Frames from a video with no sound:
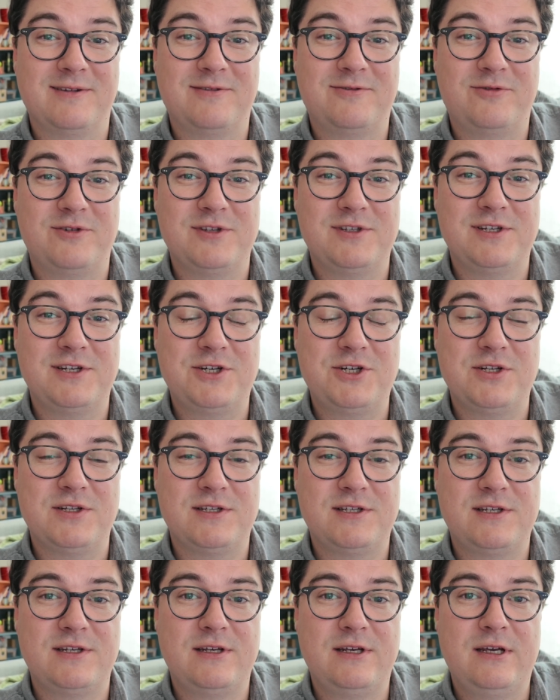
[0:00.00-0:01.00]

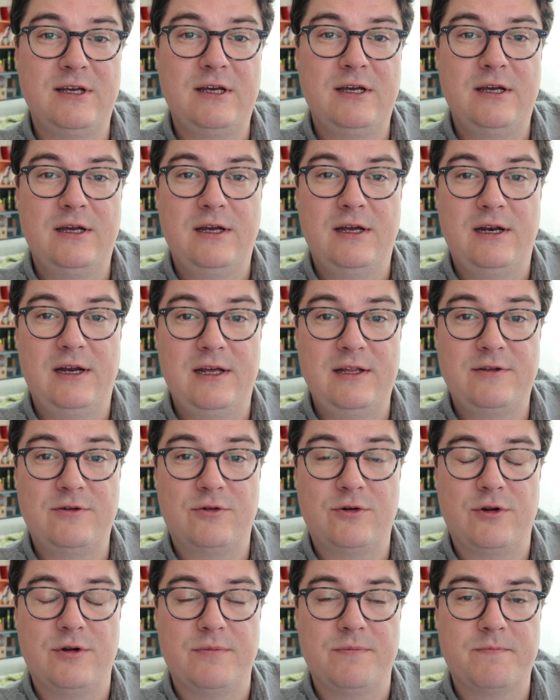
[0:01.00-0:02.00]
transitions
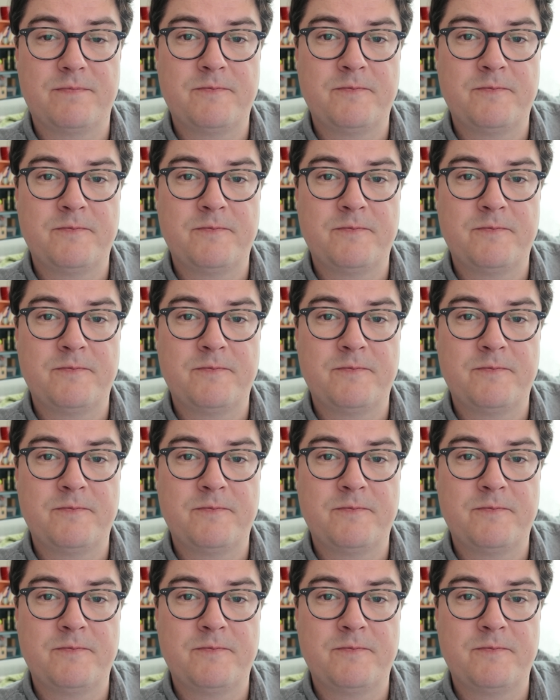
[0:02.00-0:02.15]
later on.